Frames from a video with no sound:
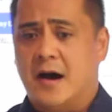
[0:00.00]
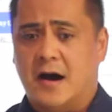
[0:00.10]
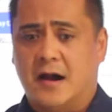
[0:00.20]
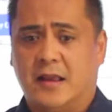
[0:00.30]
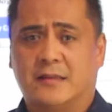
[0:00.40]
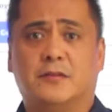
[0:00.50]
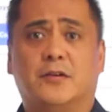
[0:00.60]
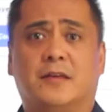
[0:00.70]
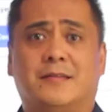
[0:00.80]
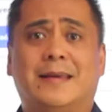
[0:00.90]

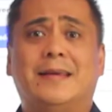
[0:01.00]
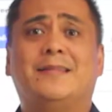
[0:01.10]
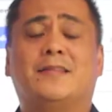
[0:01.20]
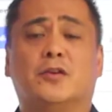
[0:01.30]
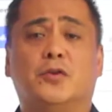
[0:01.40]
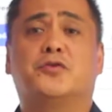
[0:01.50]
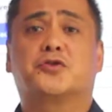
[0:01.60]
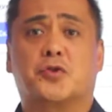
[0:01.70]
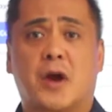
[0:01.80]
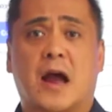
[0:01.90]
it's easy to lose
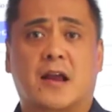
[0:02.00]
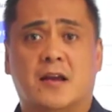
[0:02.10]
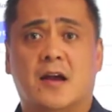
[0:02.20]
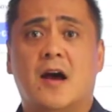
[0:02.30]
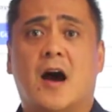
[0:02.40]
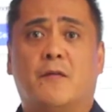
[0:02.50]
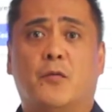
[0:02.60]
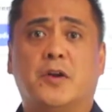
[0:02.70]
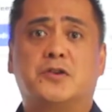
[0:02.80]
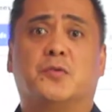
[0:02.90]
track of
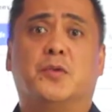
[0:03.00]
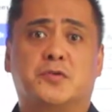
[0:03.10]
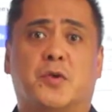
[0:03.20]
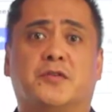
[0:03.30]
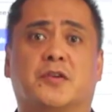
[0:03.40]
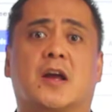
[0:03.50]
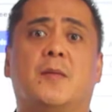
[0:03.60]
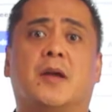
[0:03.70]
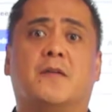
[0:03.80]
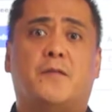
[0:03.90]
which ones are
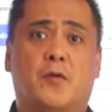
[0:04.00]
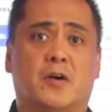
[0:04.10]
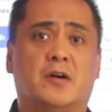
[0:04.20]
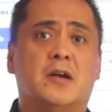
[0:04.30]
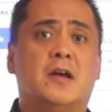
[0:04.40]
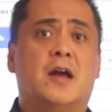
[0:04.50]
coming up for